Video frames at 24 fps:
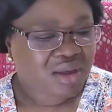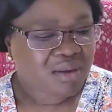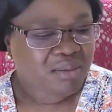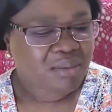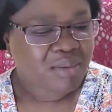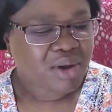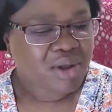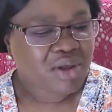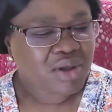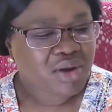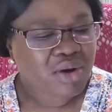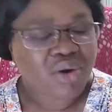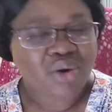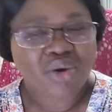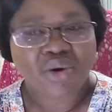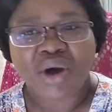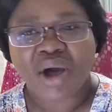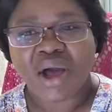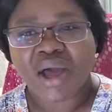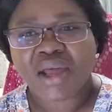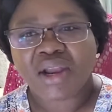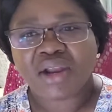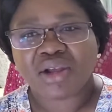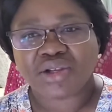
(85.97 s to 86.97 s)
But
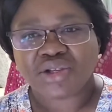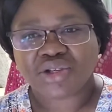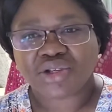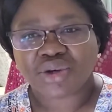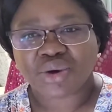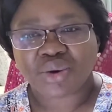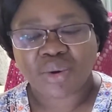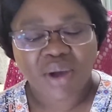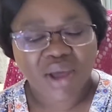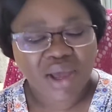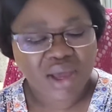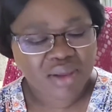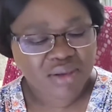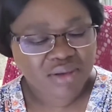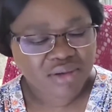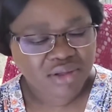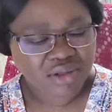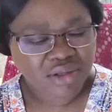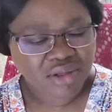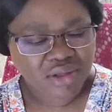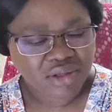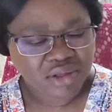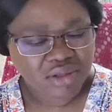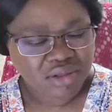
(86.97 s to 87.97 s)
either Joanne
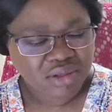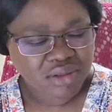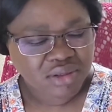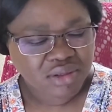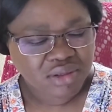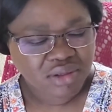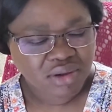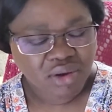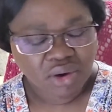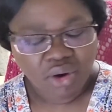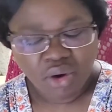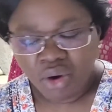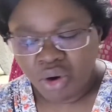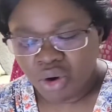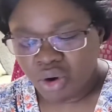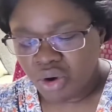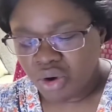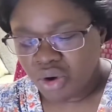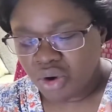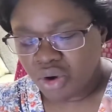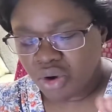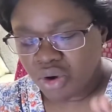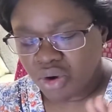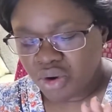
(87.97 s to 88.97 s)

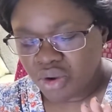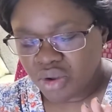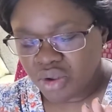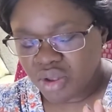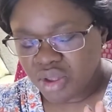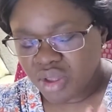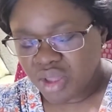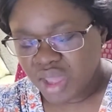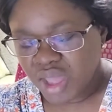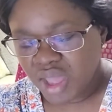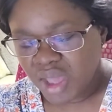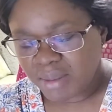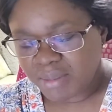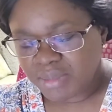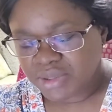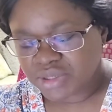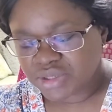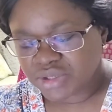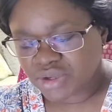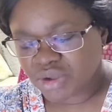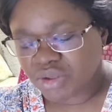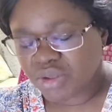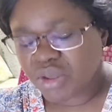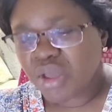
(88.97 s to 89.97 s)
or
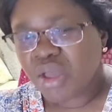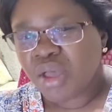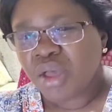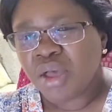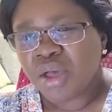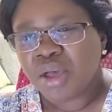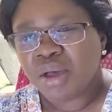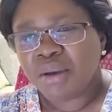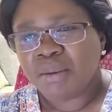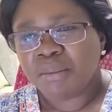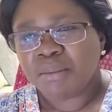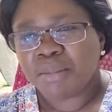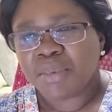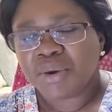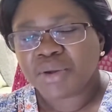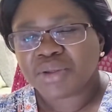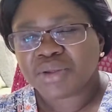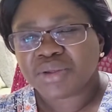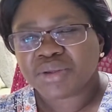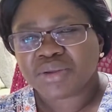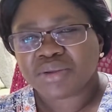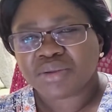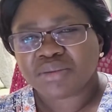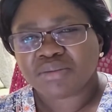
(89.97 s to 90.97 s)
Amazon. But
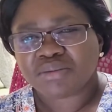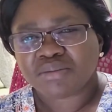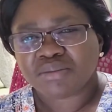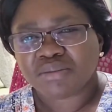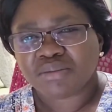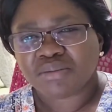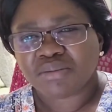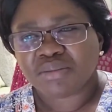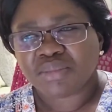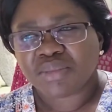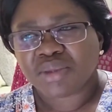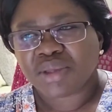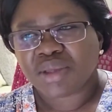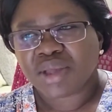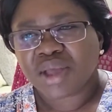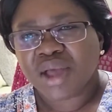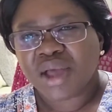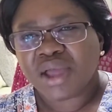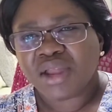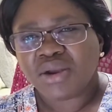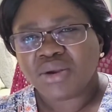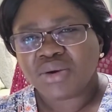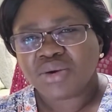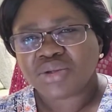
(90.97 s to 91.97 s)
I
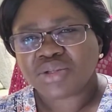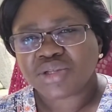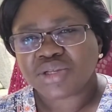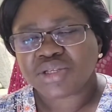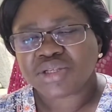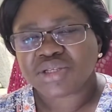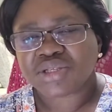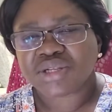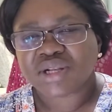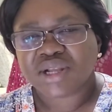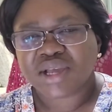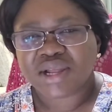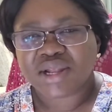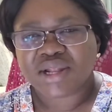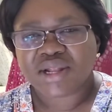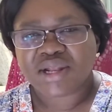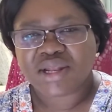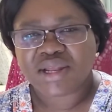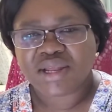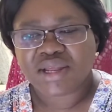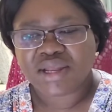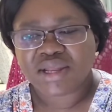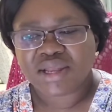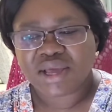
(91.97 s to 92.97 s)
noticed
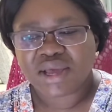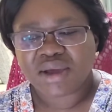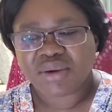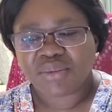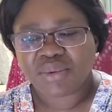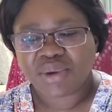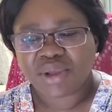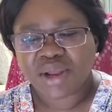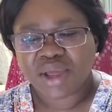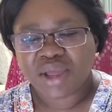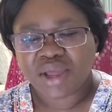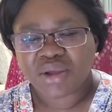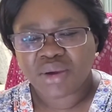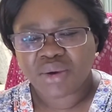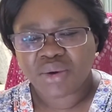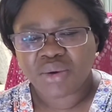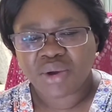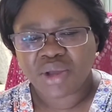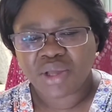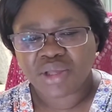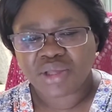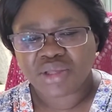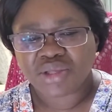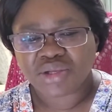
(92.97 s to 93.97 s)
lately that when I go
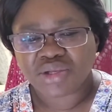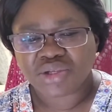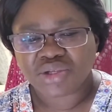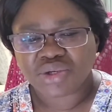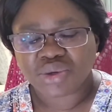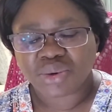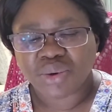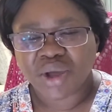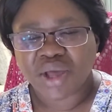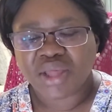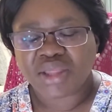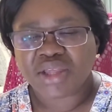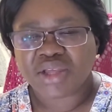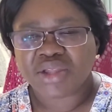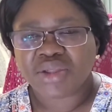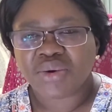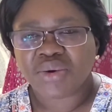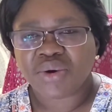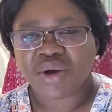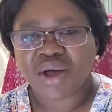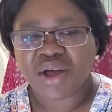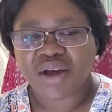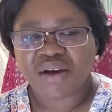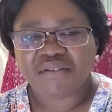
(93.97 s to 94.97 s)
into Joanne, they
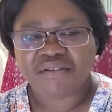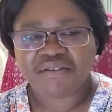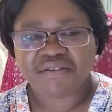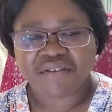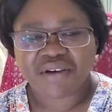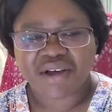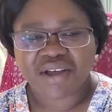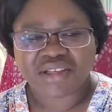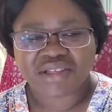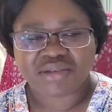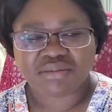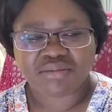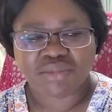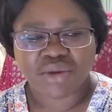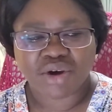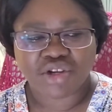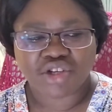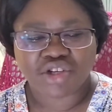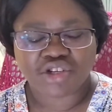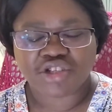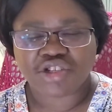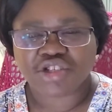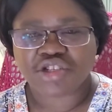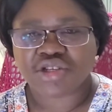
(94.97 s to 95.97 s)
don't have as
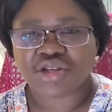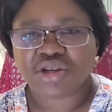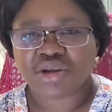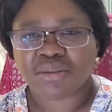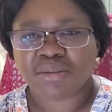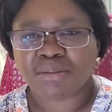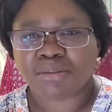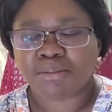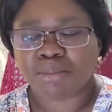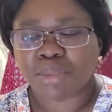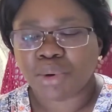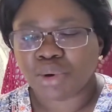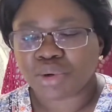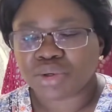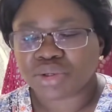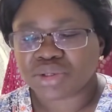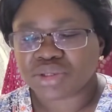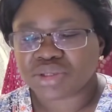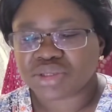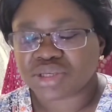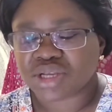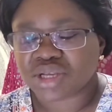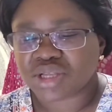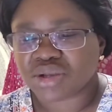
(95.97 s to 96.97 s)
much
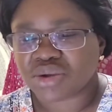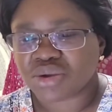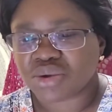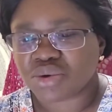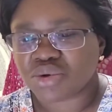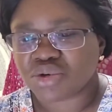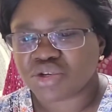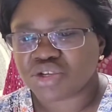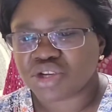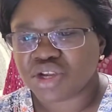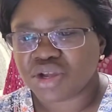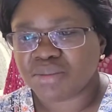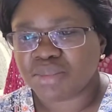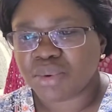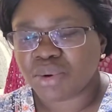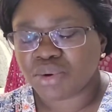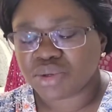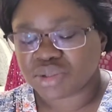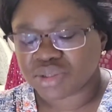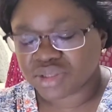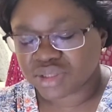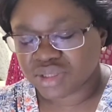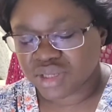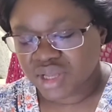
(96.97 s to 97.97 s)
books and crochet
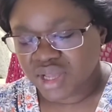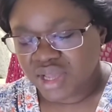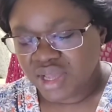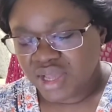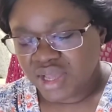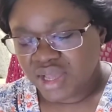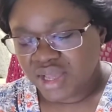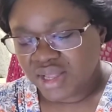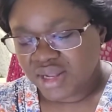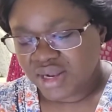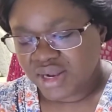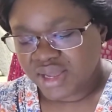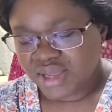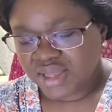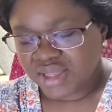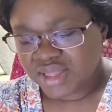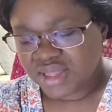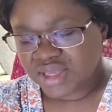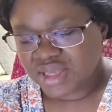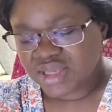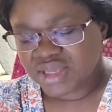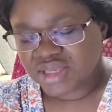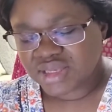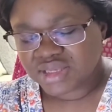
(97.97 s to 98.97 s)
books like
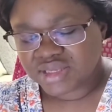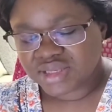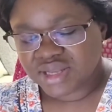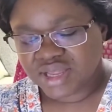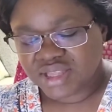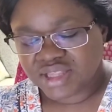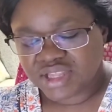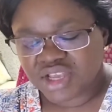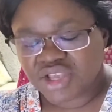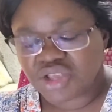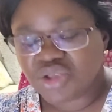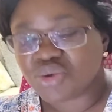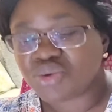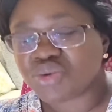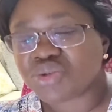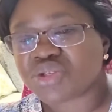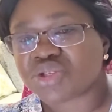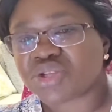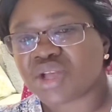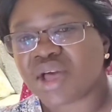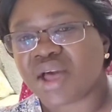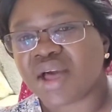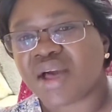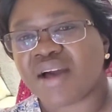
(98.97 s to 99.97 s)
these, like they used
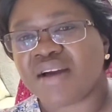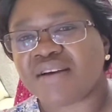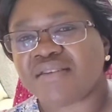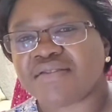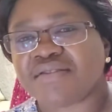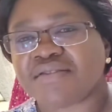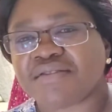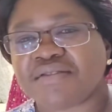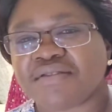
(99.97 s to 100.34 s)
to have